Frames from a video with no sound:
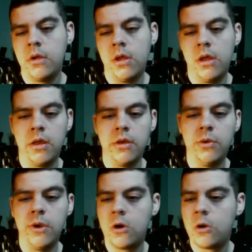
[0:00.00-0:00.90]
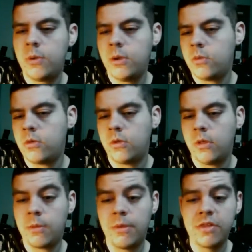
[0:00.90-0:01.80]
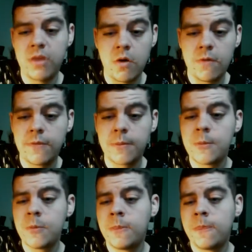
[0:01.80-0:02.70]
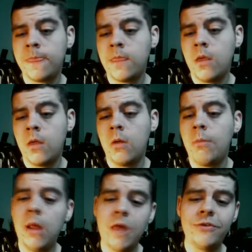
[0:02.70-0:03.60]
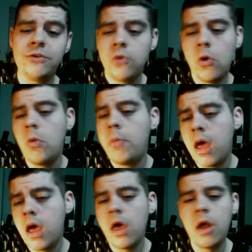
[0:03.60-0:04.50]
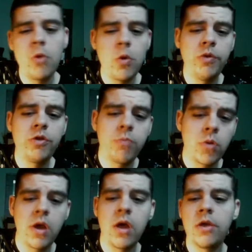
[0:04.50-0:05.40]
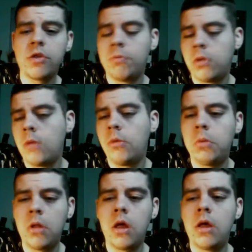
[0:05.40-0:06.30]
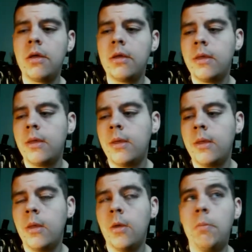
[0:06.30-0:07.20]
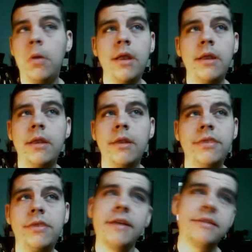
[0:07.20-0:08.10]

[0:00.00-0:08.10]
And you hear people like myself, my life is so bad, I'm always depressed, blah blah blah. But that's